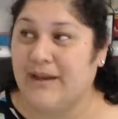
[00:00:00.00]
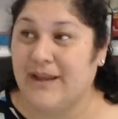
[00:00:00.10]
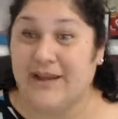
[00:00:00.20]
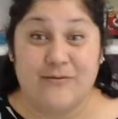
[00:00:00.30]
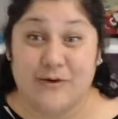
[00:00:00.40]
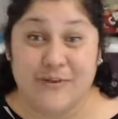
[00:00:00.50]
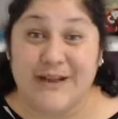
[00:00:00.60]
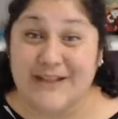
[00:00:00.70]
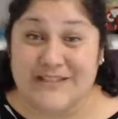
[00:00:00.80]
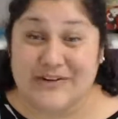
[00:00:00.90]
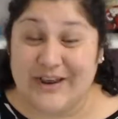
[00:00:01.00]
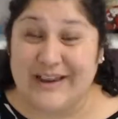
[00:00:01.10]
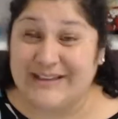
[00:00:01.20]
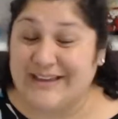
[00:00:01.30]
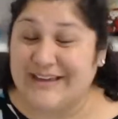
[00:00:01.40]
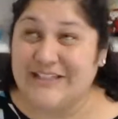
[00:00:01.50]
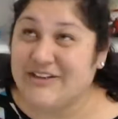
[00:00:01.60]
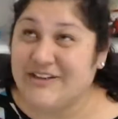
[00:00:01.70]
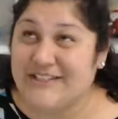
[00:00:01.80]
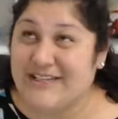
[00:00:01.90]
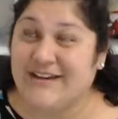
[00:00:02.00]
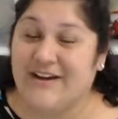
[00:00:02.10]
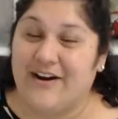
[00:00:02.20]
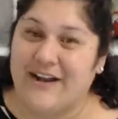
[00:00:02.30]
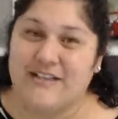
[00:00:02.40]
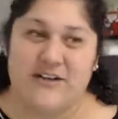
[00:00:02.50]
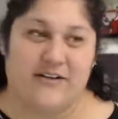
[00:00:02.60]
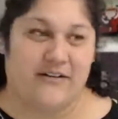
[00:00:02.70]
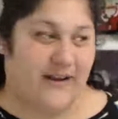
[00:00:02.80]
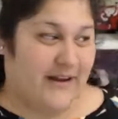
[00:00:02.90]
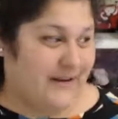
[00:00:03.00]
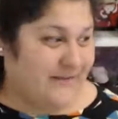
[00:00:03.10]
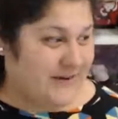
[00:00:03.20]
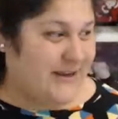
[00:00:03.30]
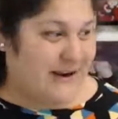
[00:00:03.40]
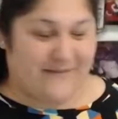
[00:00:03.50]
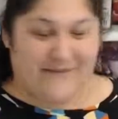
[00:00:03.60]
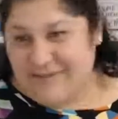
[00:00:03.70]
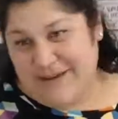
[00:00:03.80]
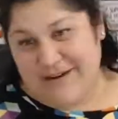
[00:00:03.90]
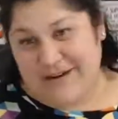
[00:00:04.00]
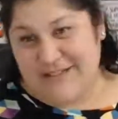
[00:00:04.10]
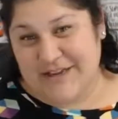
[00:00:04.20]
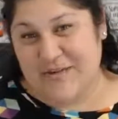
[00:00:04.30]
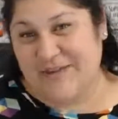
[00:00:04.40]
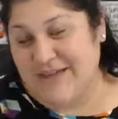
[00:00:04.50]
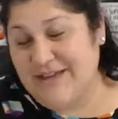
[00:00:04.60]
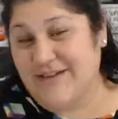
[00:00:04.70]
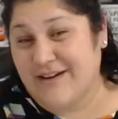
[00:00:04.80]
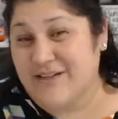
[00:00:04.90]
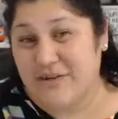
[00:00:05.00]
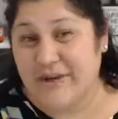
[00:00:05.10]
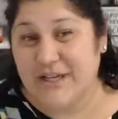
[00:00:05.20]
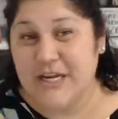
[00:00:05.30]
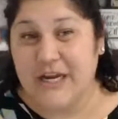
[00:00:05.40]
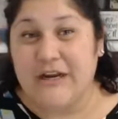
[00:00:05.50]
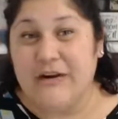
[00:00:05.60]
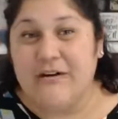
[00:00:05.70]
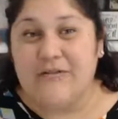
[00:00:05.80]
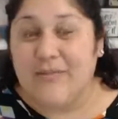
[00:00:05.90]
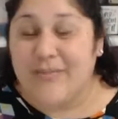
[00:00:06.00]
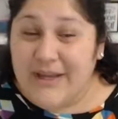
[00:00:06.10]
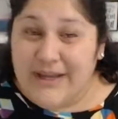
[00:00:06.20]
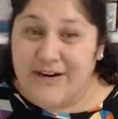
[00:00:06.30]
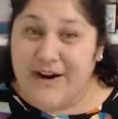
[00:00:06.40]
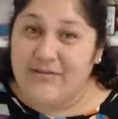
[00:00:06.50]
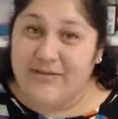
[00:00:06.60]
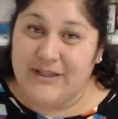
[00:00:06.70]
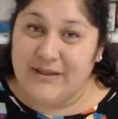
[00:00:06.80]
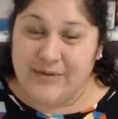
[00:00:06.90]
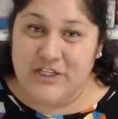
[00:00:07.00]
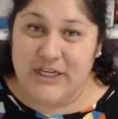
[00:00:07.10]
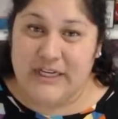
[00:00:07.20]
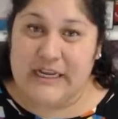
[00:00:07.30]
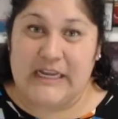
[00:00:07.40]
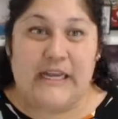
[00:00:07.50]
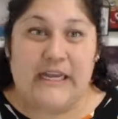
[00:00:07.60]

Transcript: in 4 months. Okay, like it's crazy. All right, so I'm gonna get off. I'm gonna let you guys go, but thank you guys so much for being here. I really appreciate it.